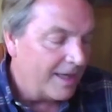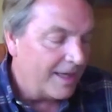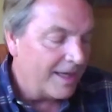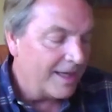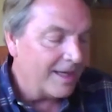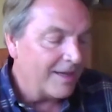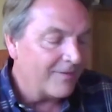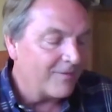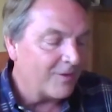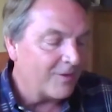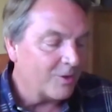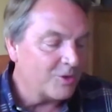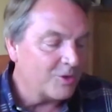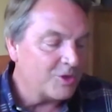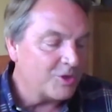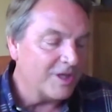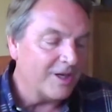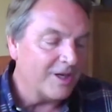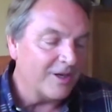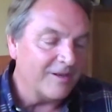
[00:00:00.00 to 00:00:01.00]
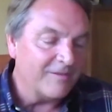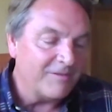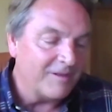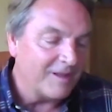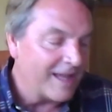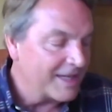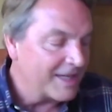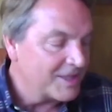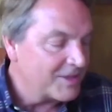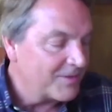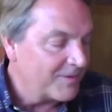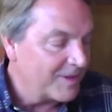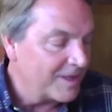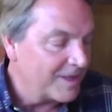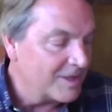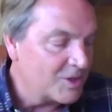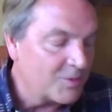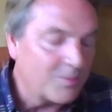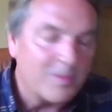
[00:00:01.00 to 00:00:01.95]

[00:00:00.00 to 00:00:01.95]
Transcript: in evolutionary philosophy and